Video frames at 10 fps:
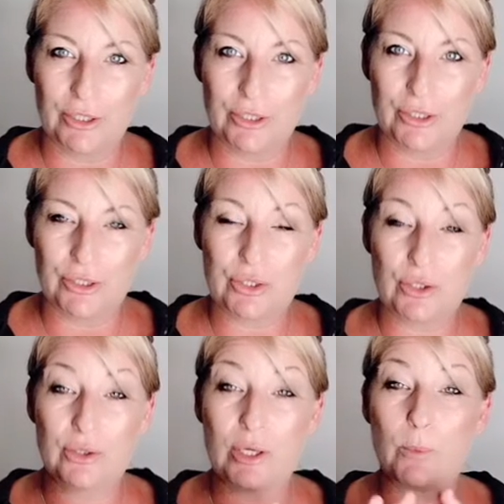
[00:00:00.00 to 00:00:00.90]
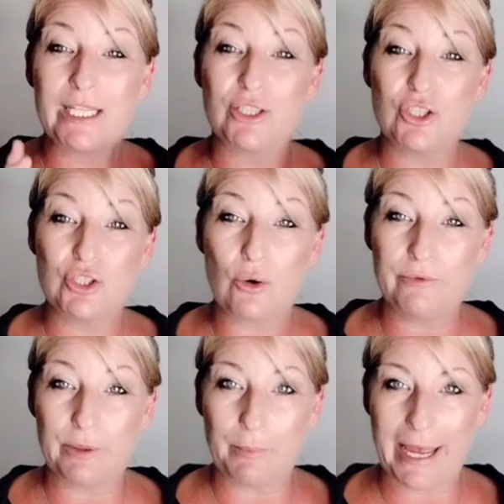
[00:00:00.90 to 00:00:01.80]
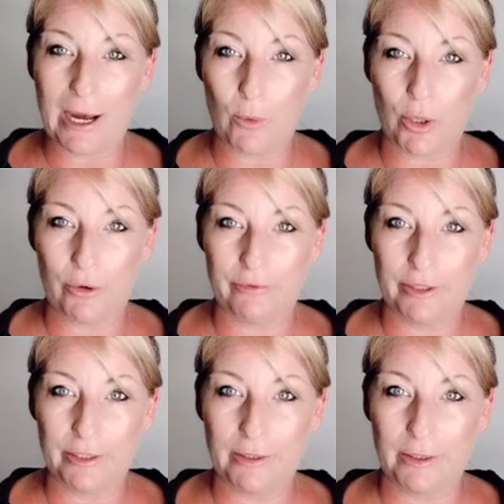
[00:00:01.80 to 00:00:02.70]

so that we can dissolve the power of it.